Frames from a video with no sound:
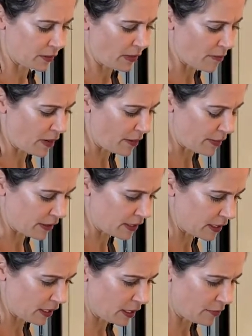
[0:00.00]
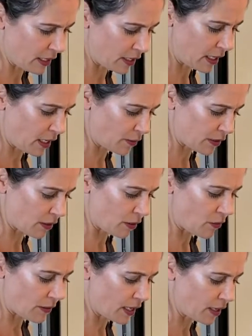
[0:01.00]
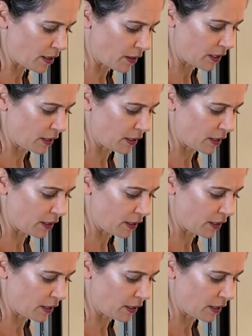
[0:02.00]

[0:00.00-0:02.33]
My mom always said that my dad was a great cook,